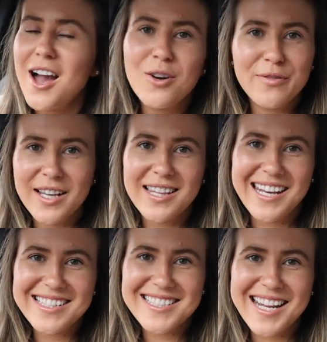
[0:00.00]
I'll find
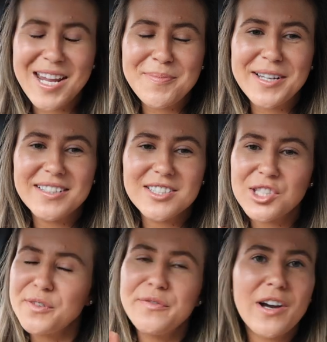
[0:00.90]
that out today, but
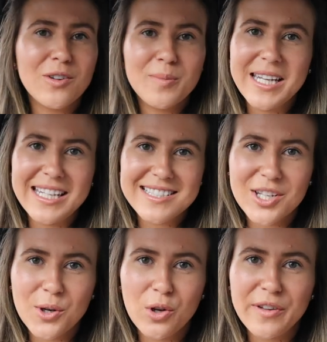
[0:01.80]
just a final meeting to
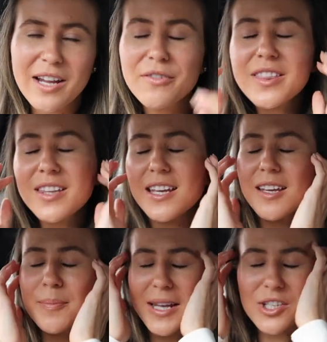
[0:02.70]
go over
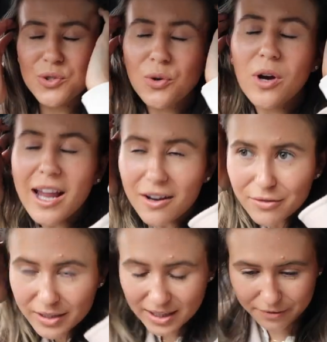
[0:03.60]
everything, make sure
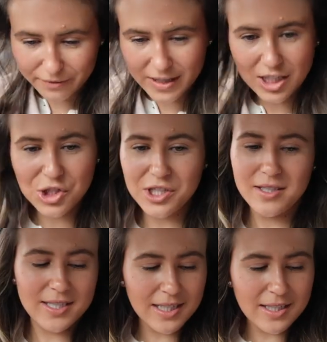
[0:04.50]
every finish
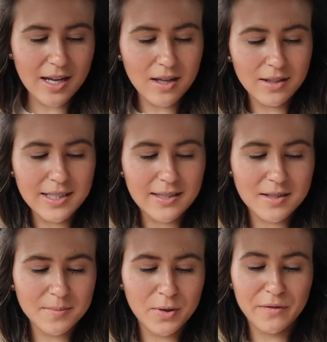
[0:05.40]
and detail
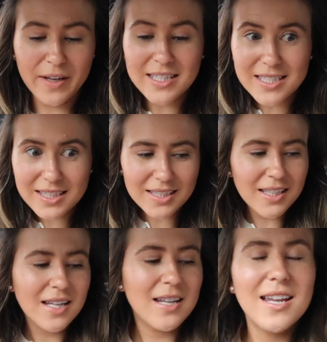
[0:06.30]
is perfected
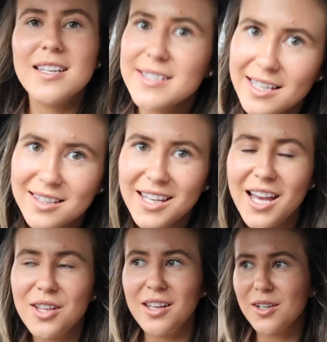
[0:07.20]
exactly
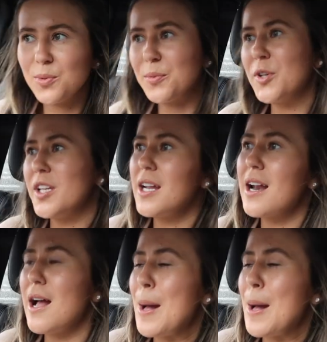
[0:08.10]
how like we wanted it.